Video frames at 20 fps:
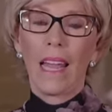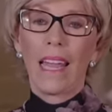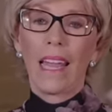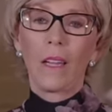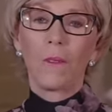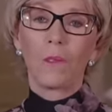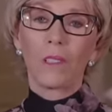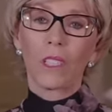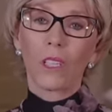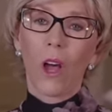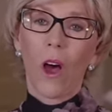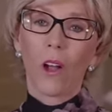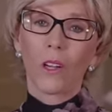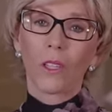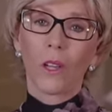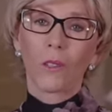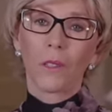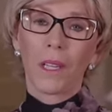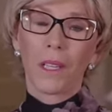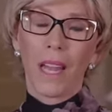He was gone
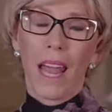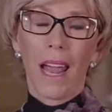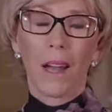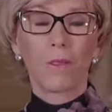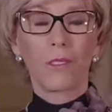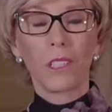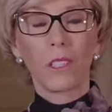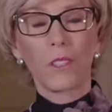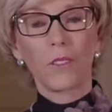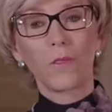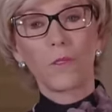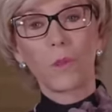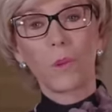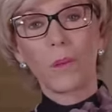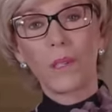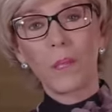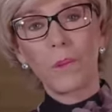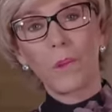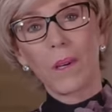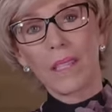on an average of
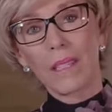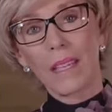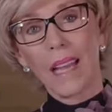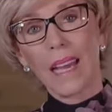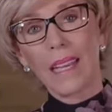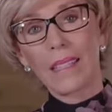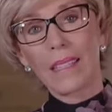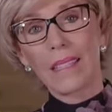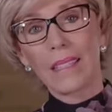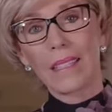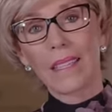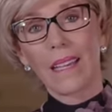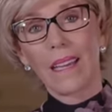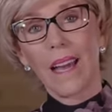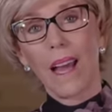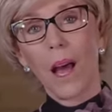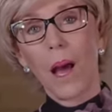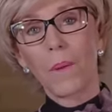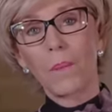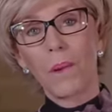21 days
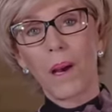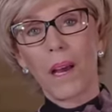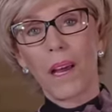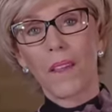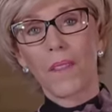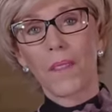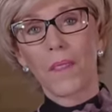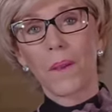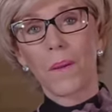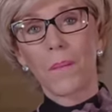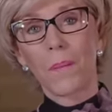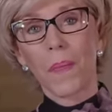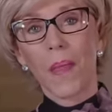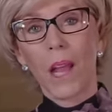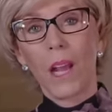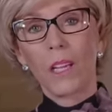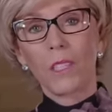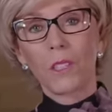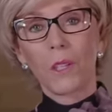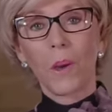a month.
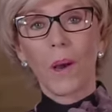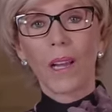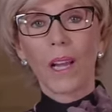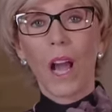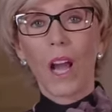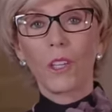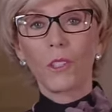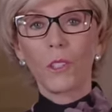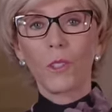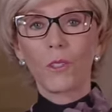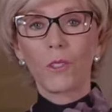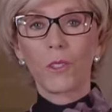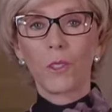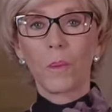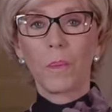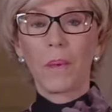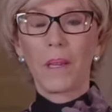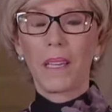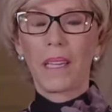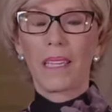So I got used to
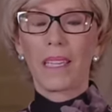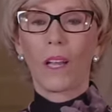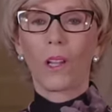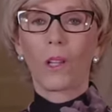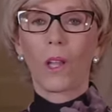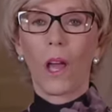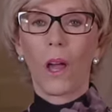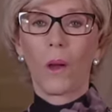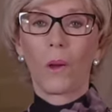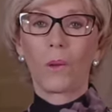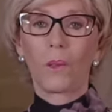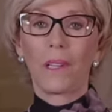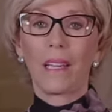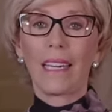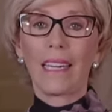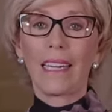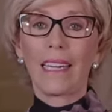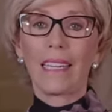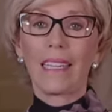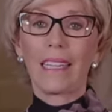being alone,
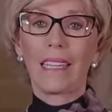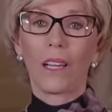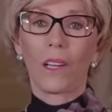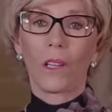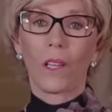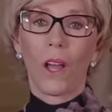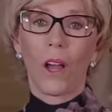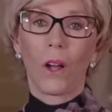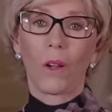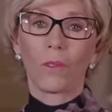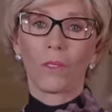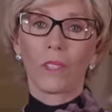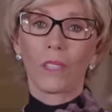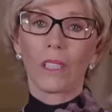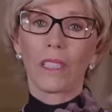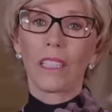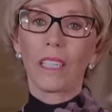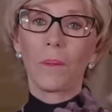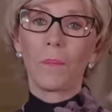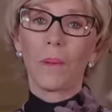eating alone,
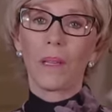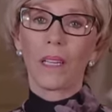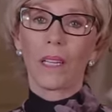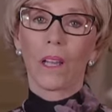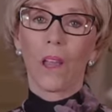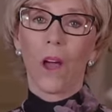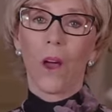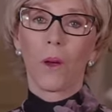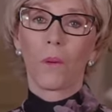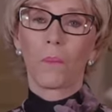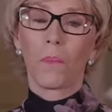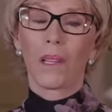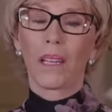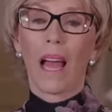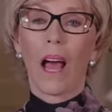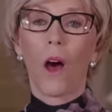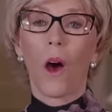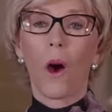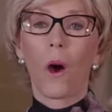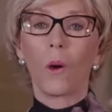sleeping alone, but
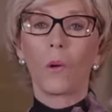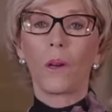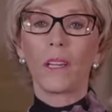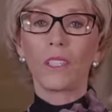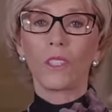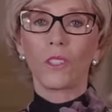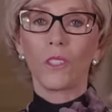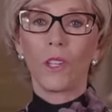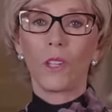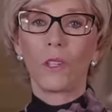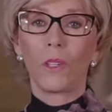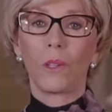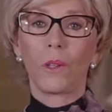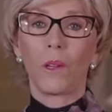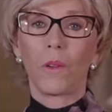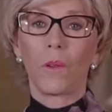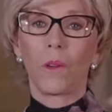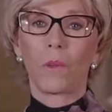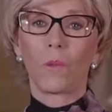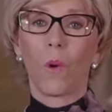I always knew
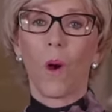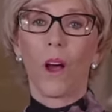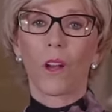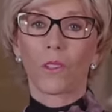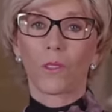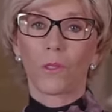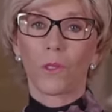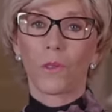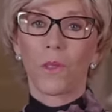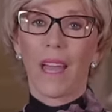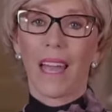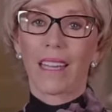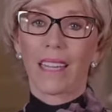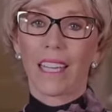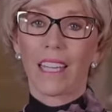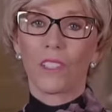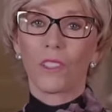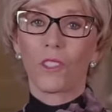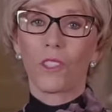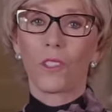he would walk through that
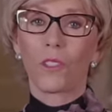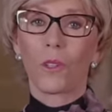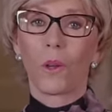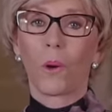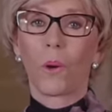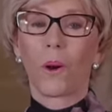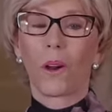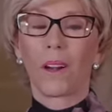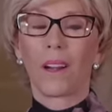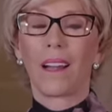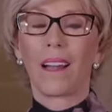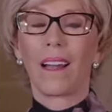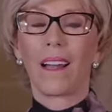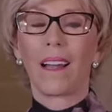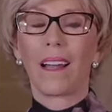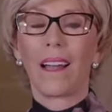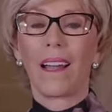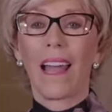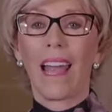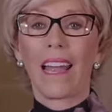kitchen door
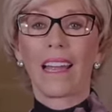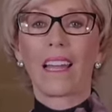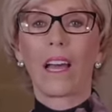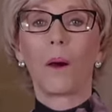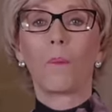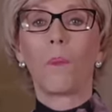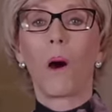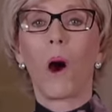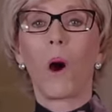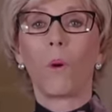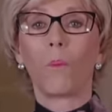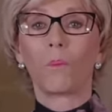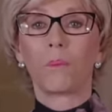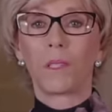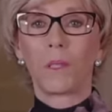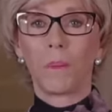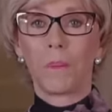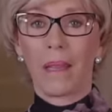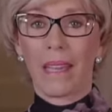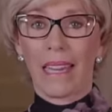and come home
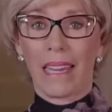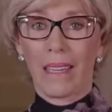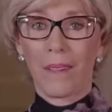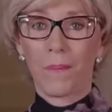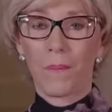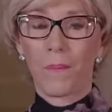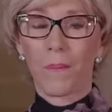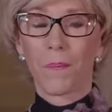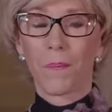to me.